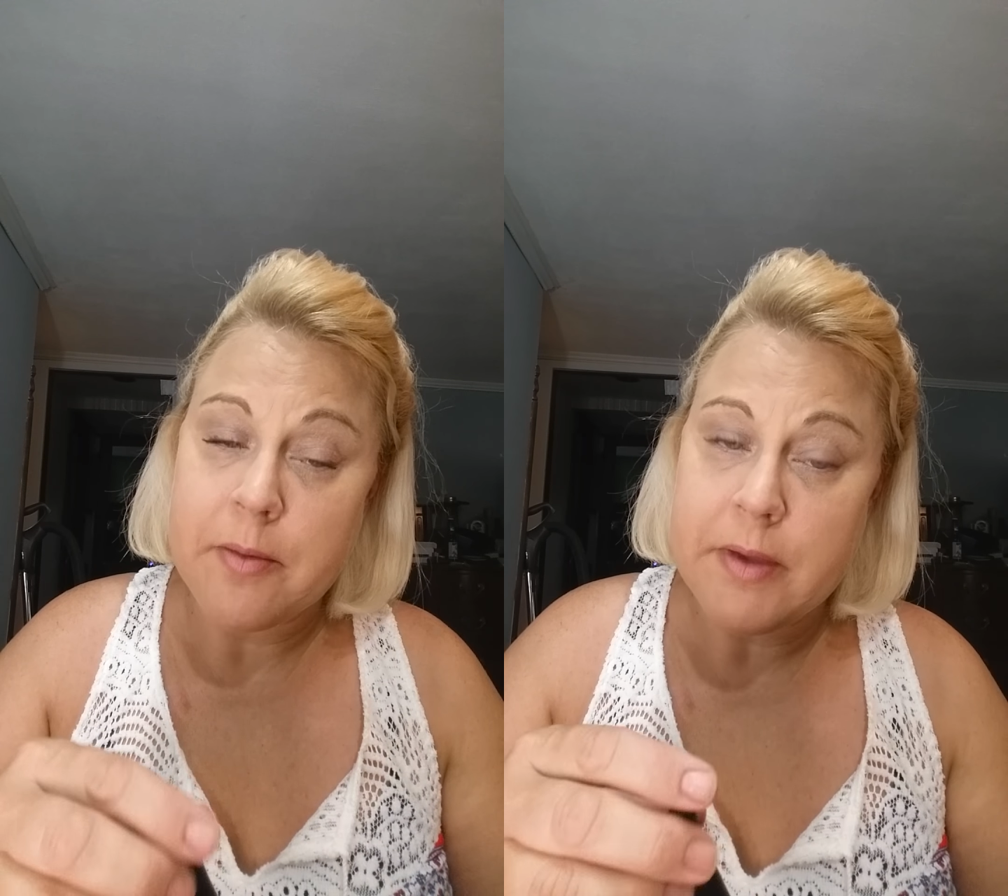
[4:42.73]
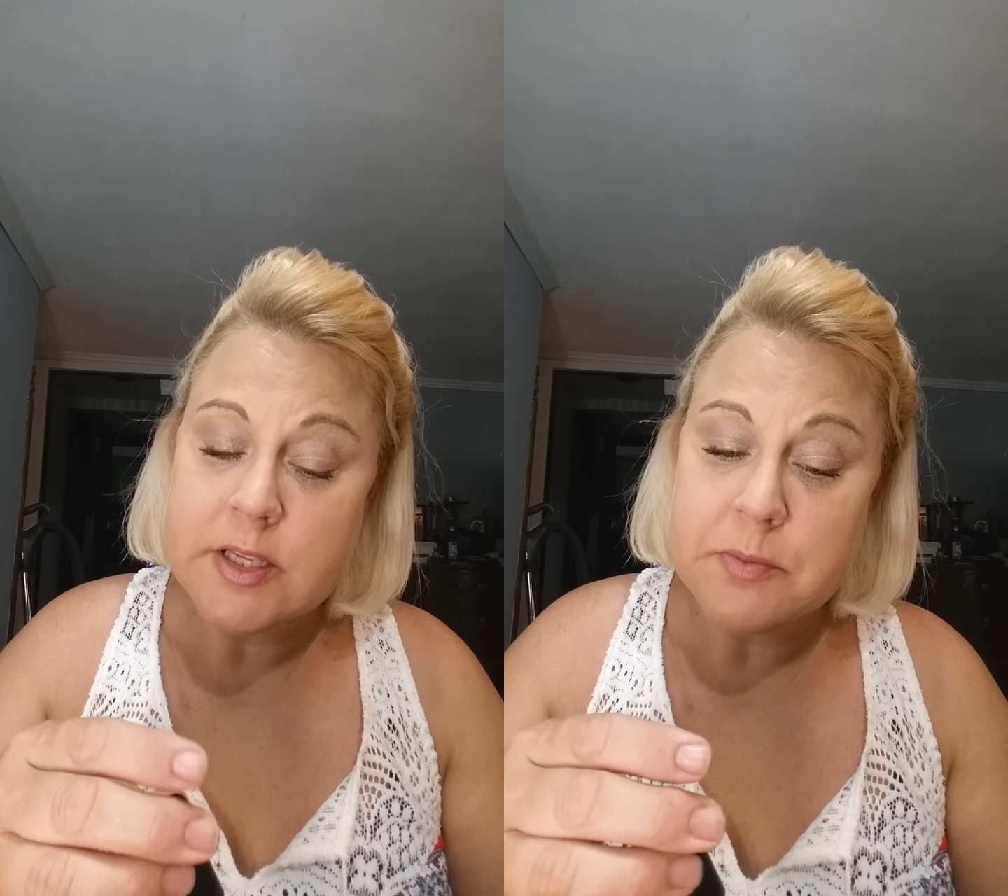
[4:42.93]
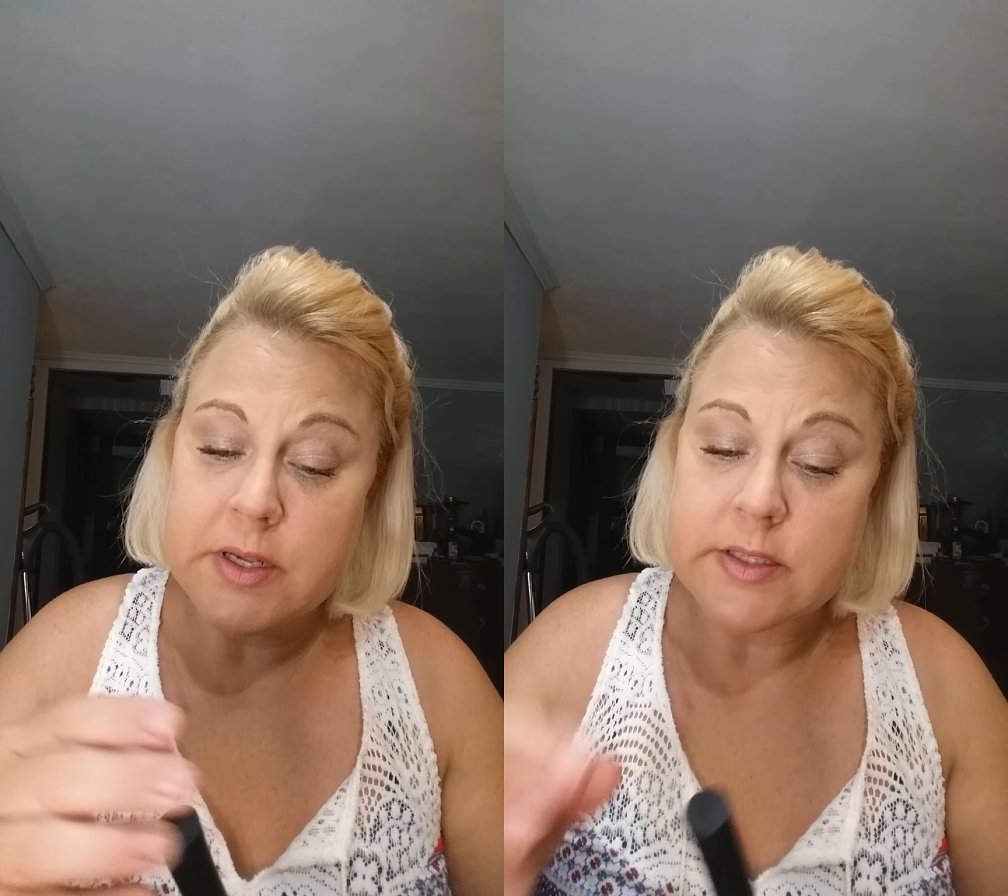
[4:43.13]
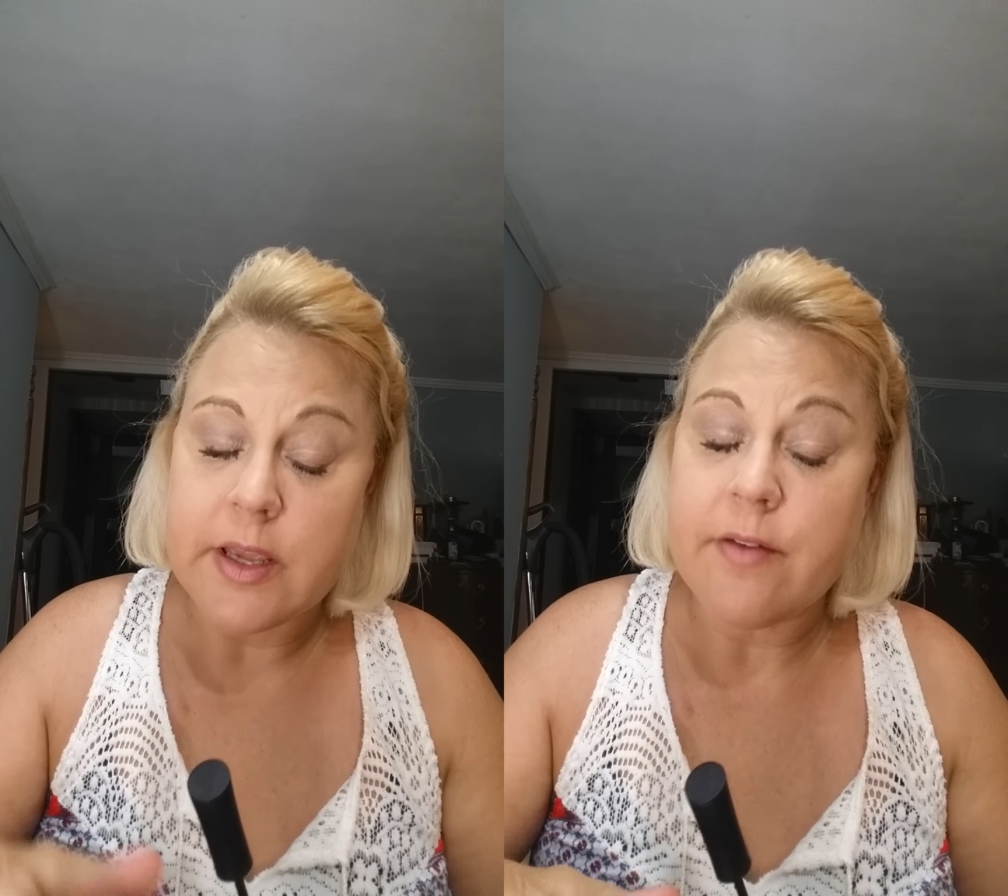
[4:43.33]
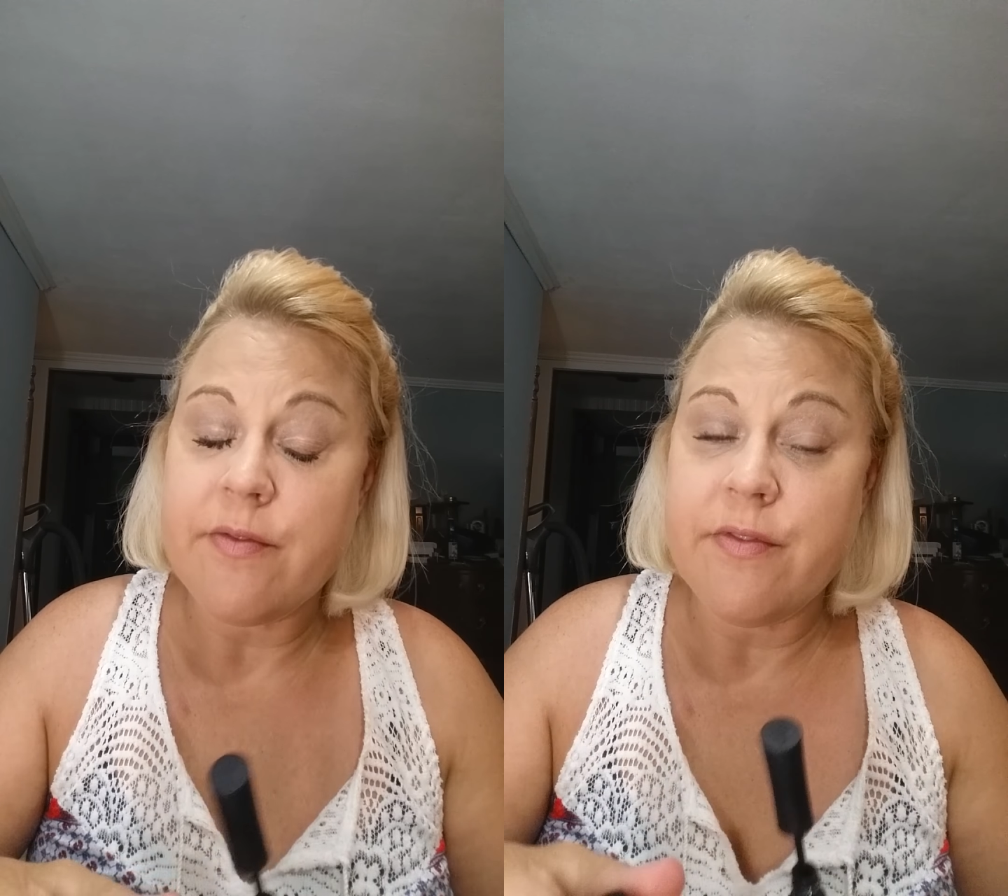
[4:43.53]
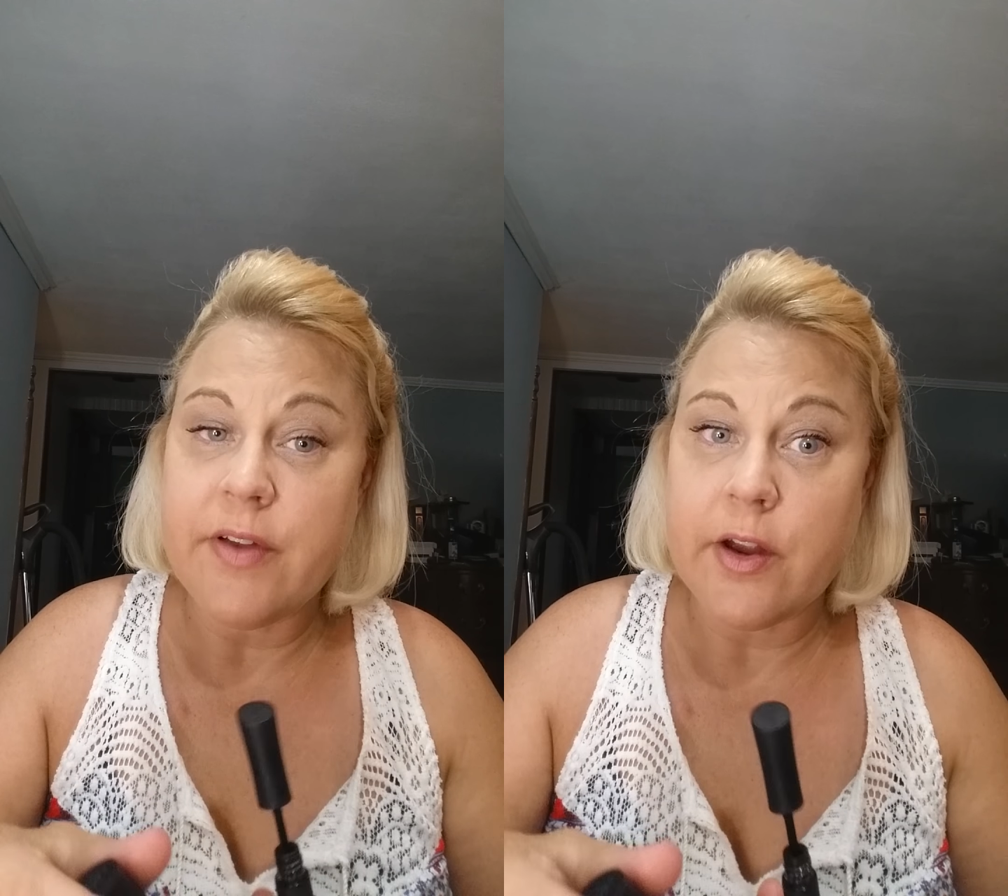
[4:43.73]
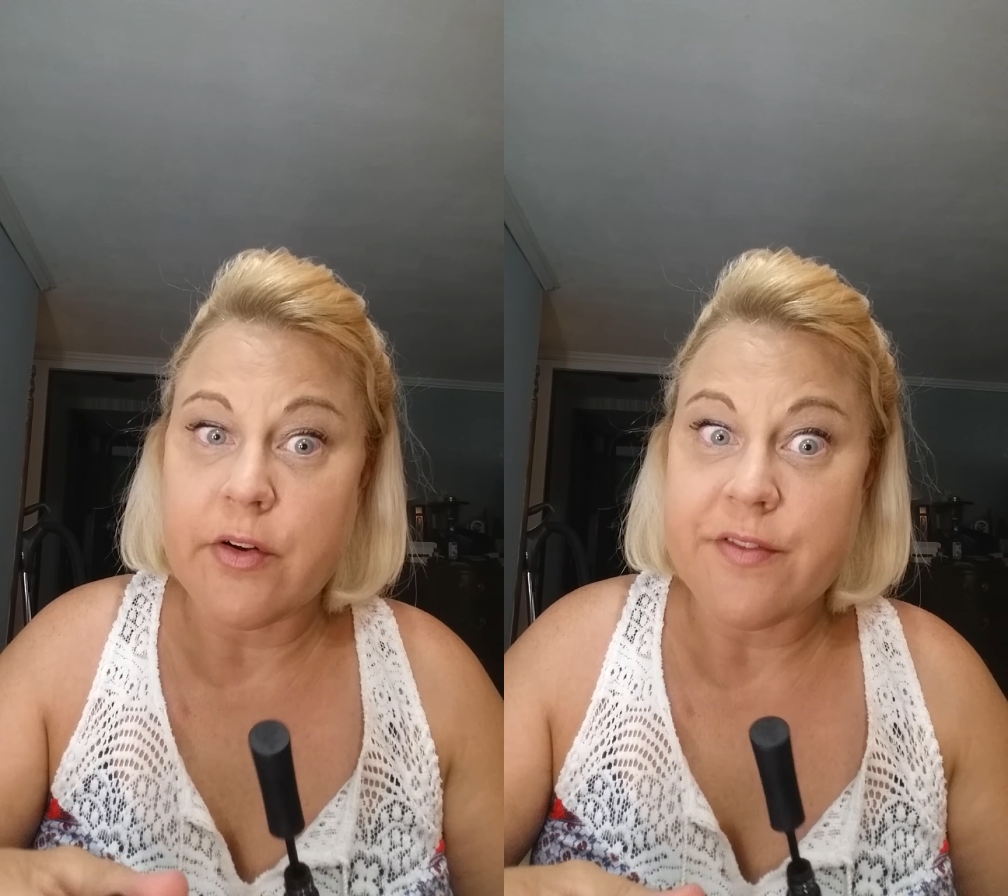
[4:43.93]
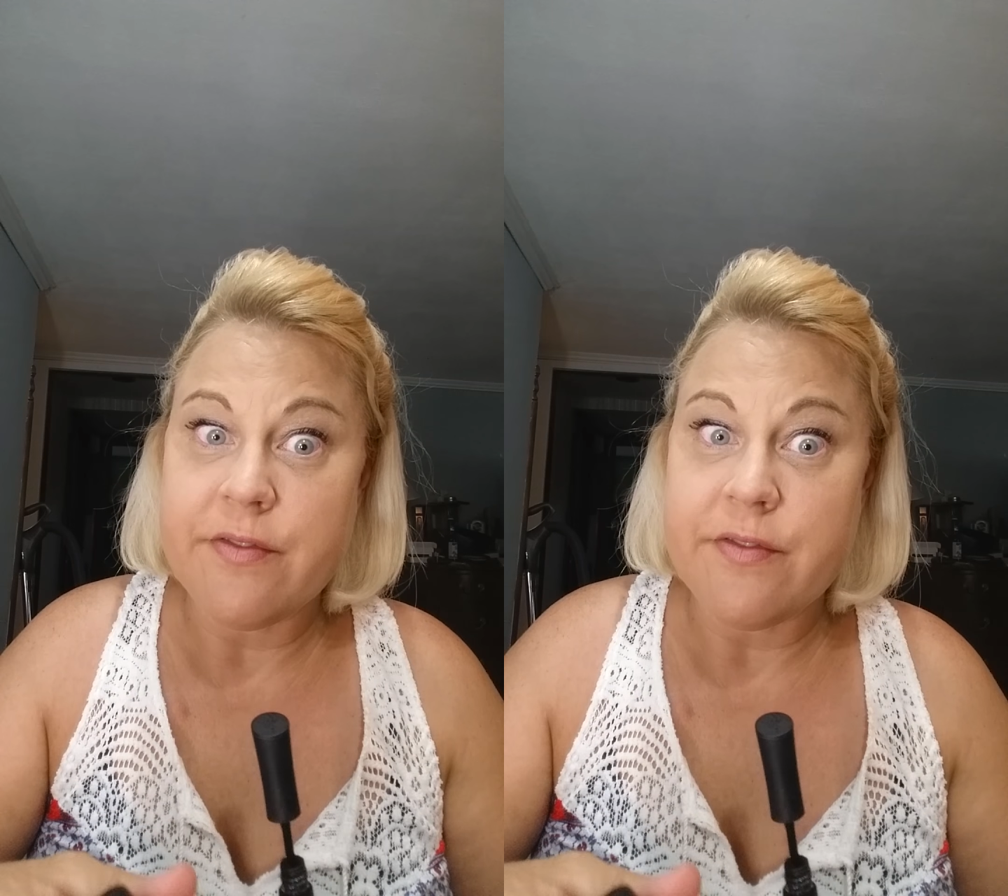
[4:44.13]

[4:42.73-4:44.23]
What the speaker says: mess because I have very,